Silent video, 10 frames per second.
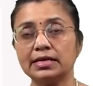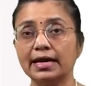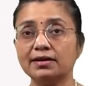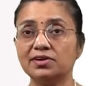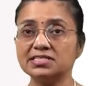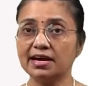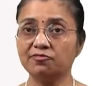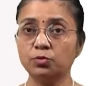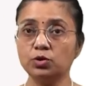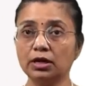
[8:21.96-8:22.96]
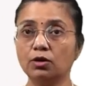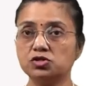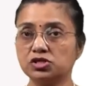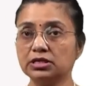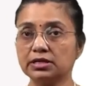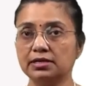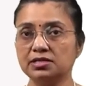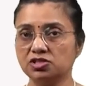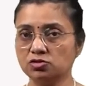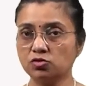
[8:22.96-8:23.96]
Likewise, I have put a logical
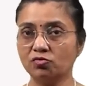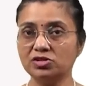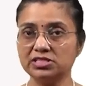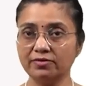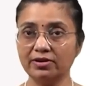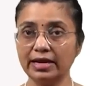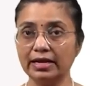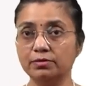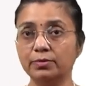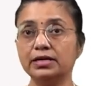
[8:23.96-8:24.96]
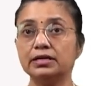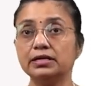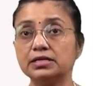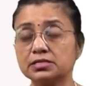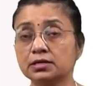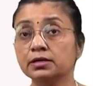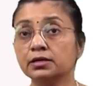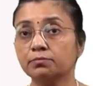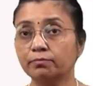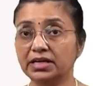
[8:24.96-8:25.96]
condition. So whichever element is
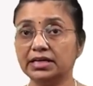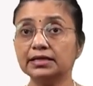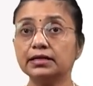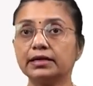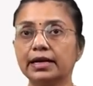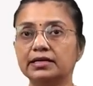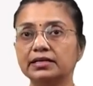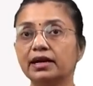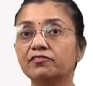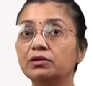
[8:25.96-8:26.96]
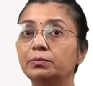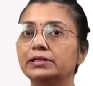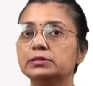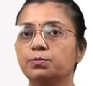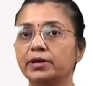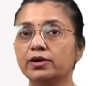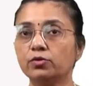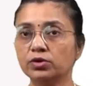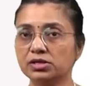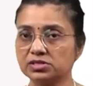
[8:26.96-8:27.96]
meeting the criteria will be displayed
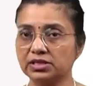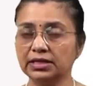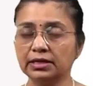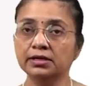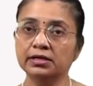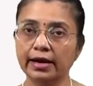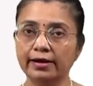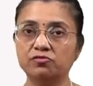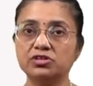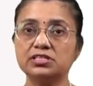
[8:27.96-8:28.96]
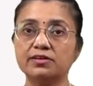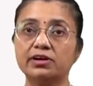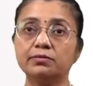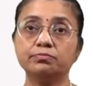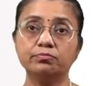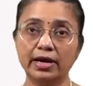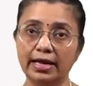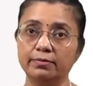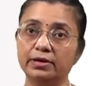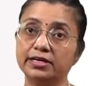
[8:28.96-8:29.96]
on the screen, and whichever
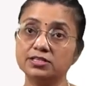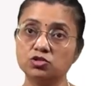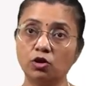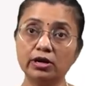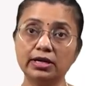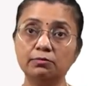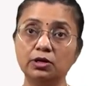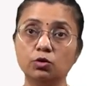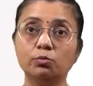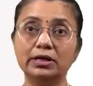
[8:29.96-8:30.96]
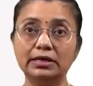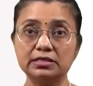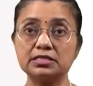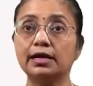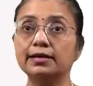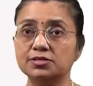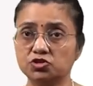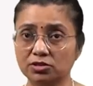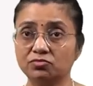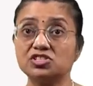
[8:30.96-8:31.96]
element is not able to meet this
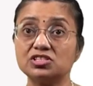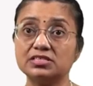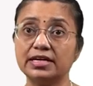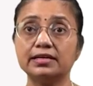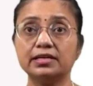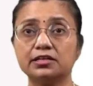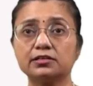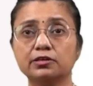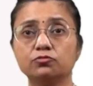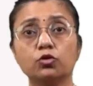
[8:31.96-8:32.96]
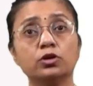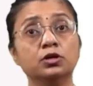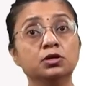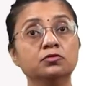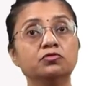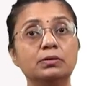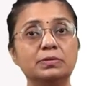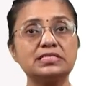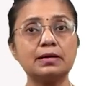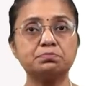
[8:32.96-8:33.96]
condition, which is Z greater than 4, will
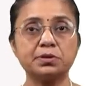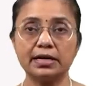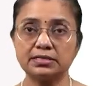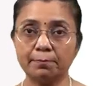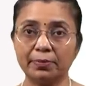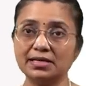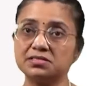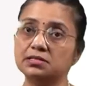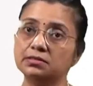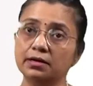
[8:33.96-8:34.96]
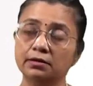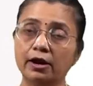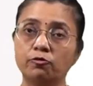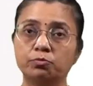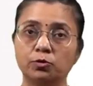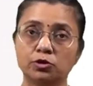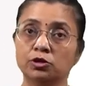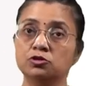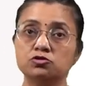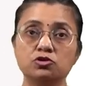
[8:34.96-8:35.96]
be suppressed in the output.
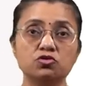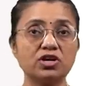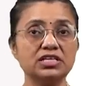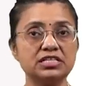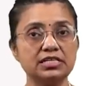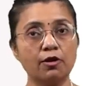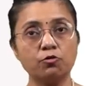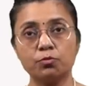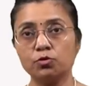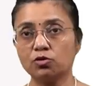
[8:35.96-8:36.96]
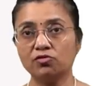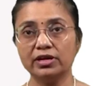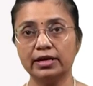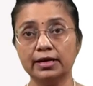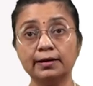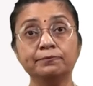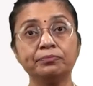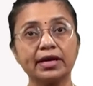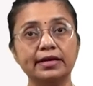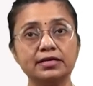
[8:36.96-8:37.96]
So you can see the output over here.
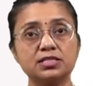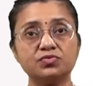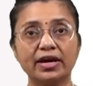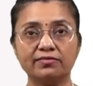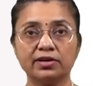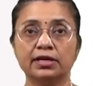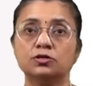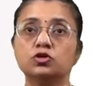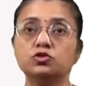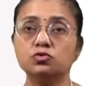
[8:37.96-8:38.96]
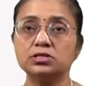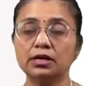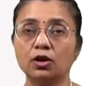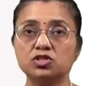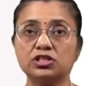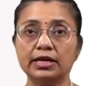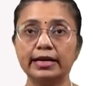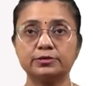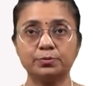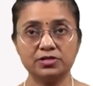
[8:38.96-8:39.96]
It is 5. So using logical
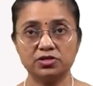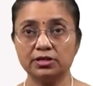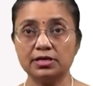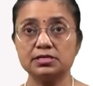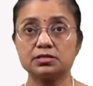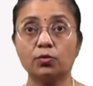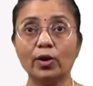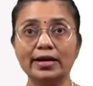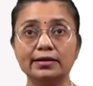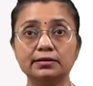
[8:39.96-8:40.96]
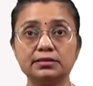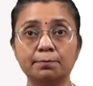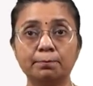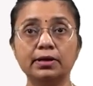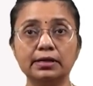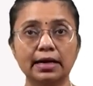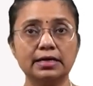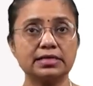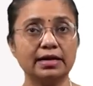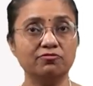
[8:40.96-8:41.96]
expression is quite a simple
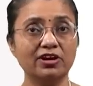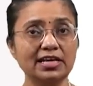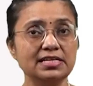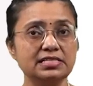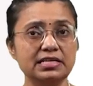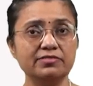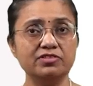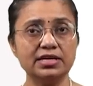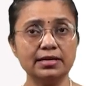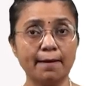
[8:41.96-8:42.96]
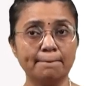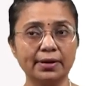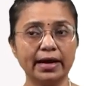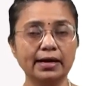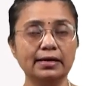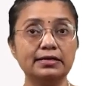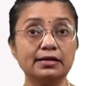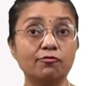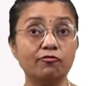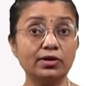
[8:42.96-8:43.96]
task, and very easily we can apply a
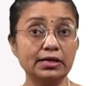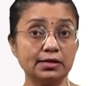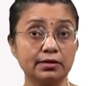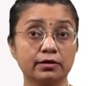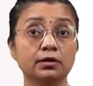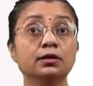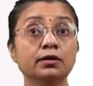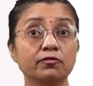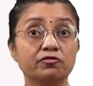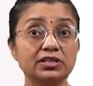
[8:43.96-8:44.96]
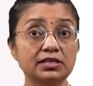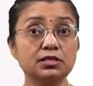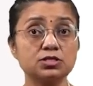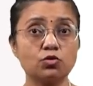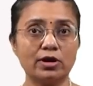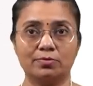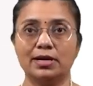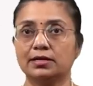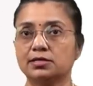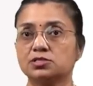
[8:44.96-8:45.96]
little filter within the square
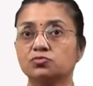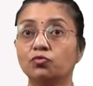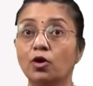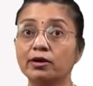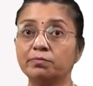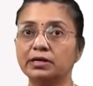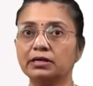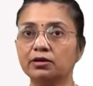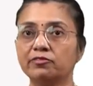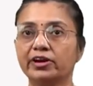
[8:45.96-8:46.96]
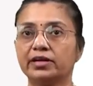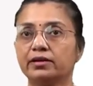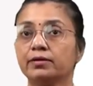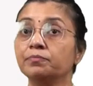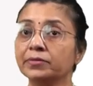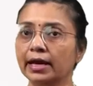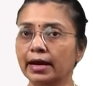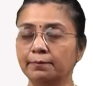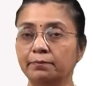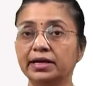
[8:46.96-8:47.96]
brackets for a particular vector
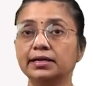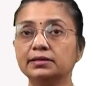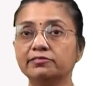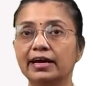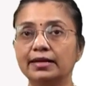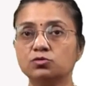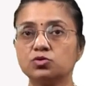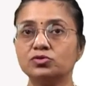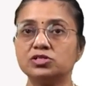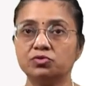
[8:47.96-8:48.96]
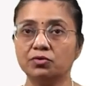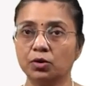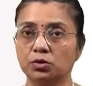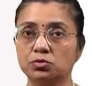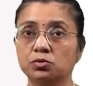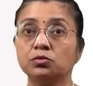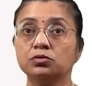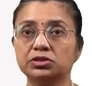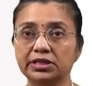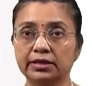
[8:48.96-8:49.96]
and bring the values which we want to
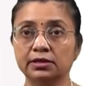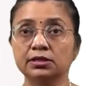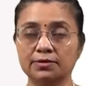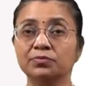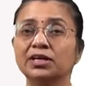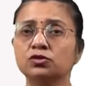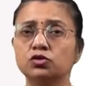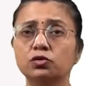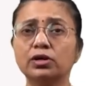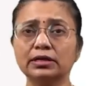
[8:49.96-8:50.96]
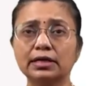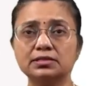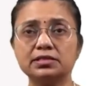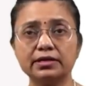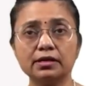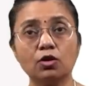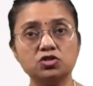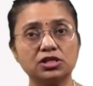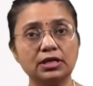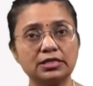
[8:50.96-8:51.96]
see. So you can consider
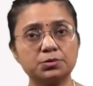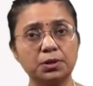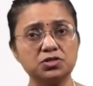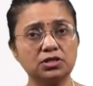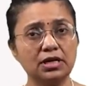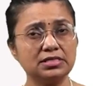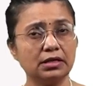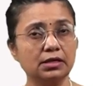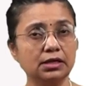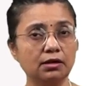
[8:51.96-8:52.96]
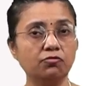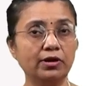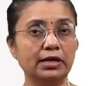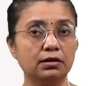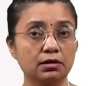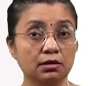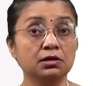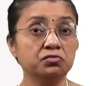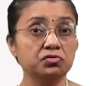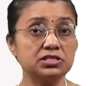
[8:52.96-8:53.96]
logical expression as a little filter
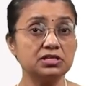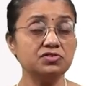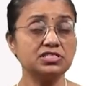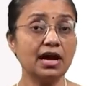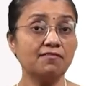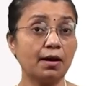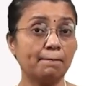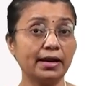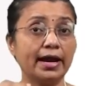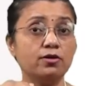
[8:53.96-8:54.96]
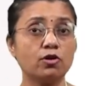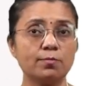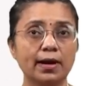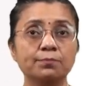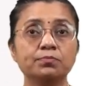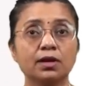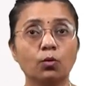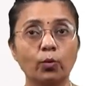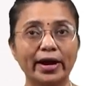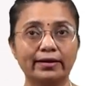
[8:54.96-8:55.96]
which I have applied on my
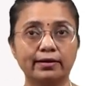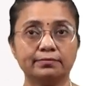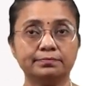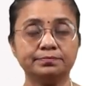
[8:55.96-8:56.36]
vector.